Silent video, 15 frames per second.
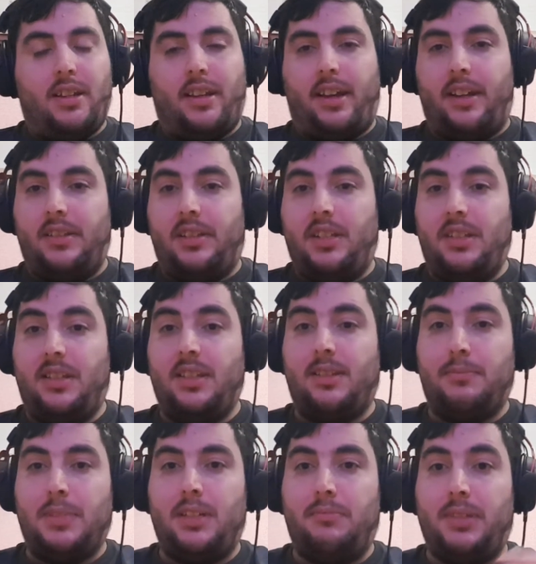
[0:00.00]
and this is
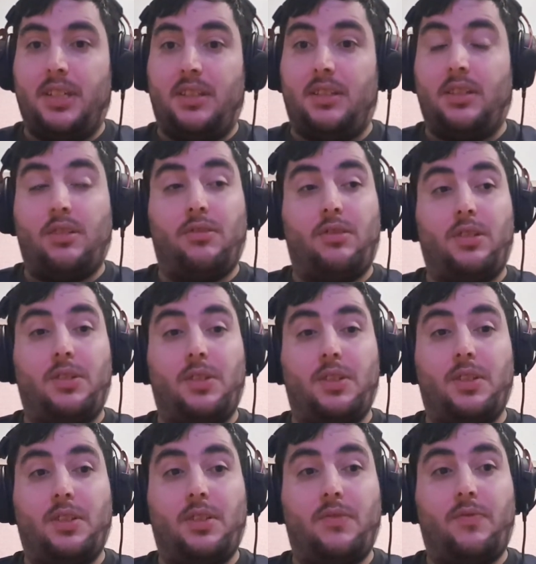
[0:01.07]
me being dead
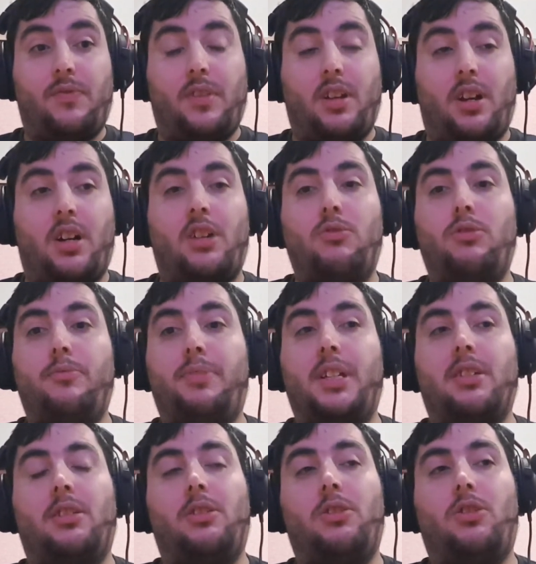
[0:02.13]
honest, I would be a
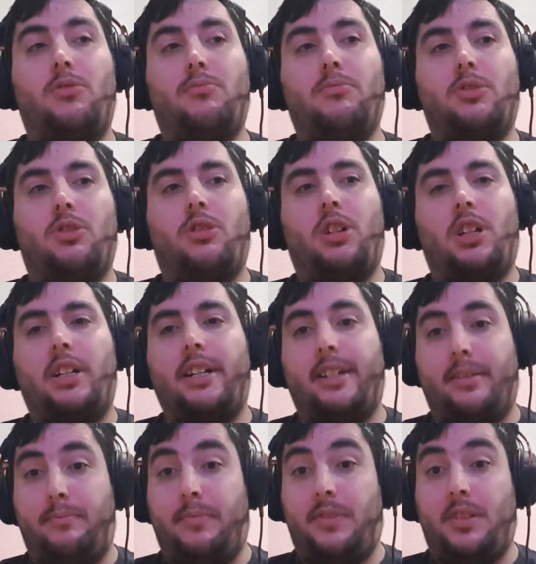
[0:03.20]
lot more
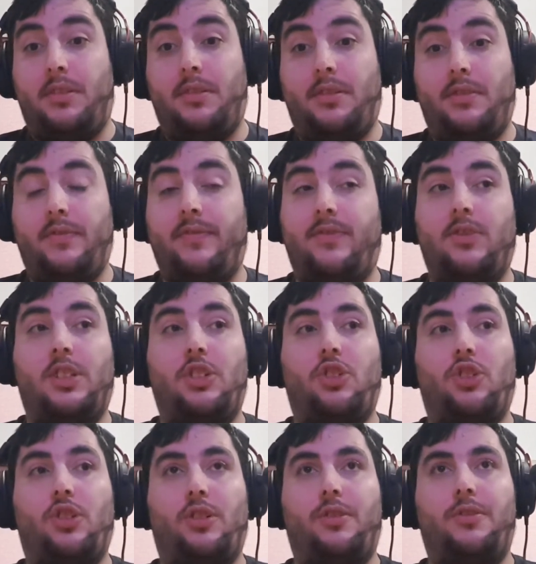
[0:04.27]
hyped for this
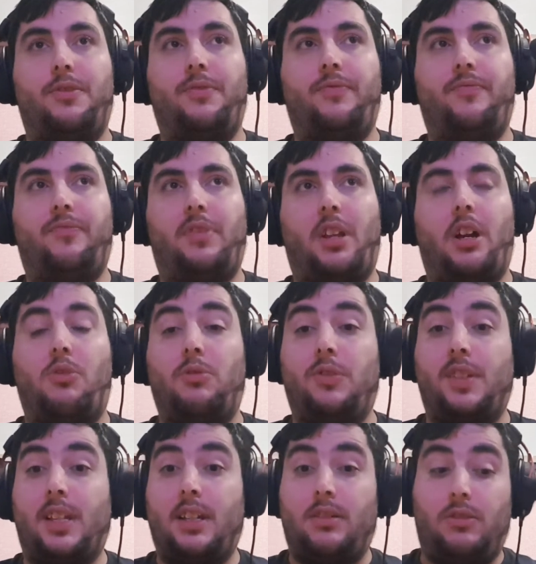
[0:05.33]
show. I would
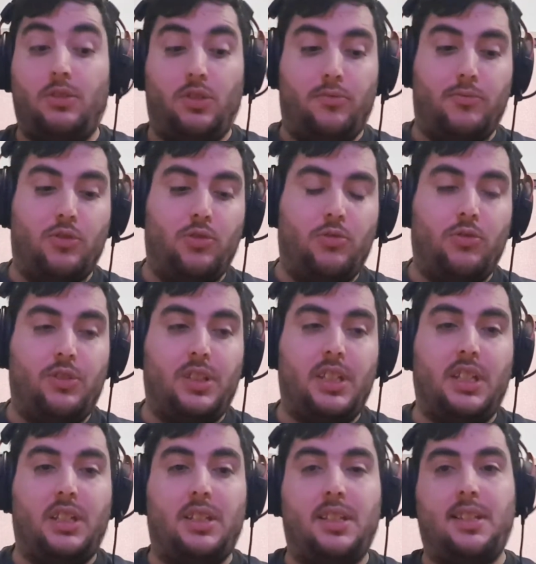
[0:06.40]
say a lot more good
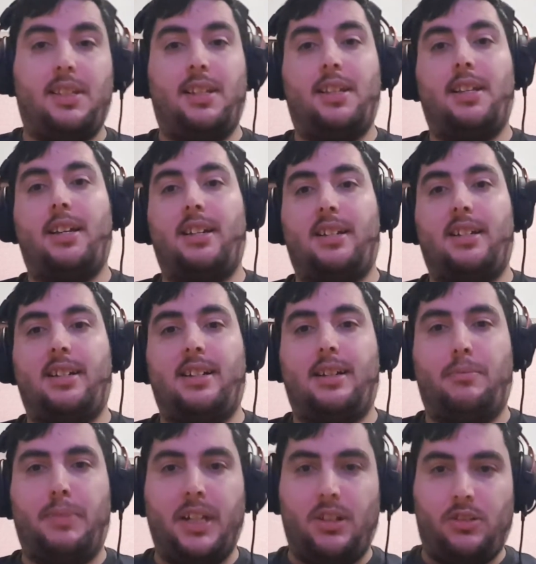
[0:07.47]
things
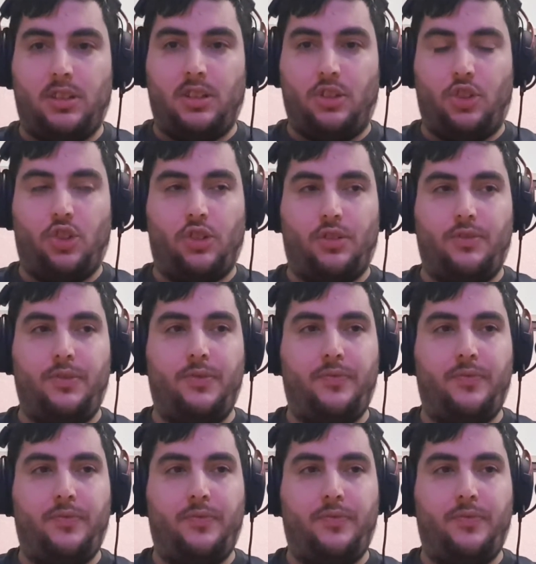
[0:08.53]
about this show.